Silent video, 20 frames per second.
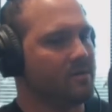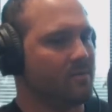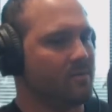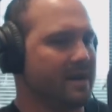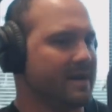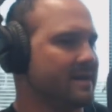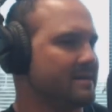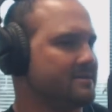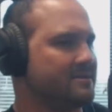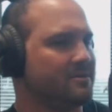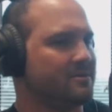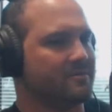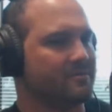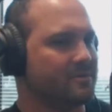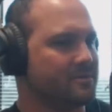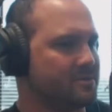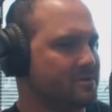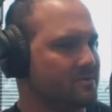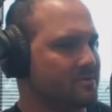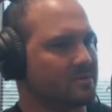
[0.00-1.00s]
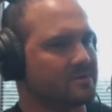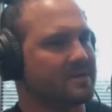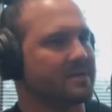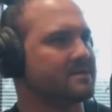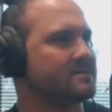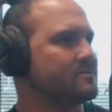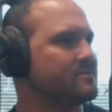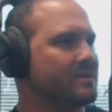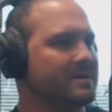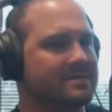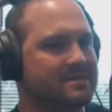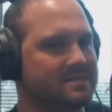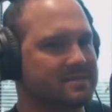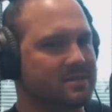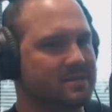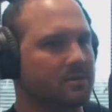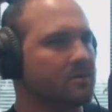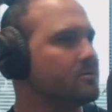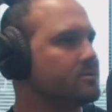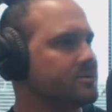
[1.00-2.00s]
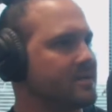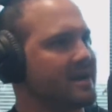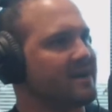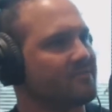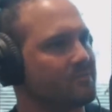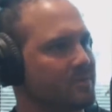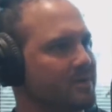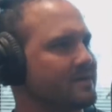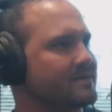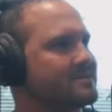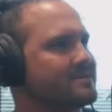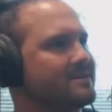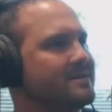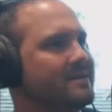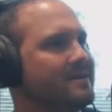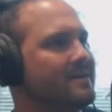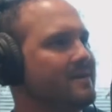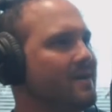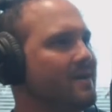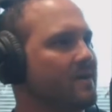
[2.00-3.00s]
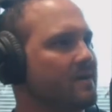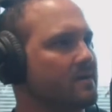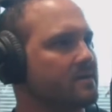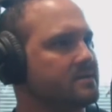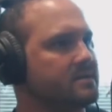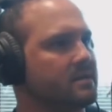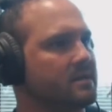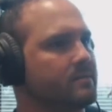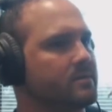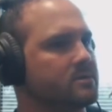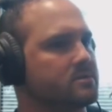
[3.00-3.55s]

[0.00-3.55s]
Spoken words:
When I got to University of North Texas, we had 0 draft picks on our team.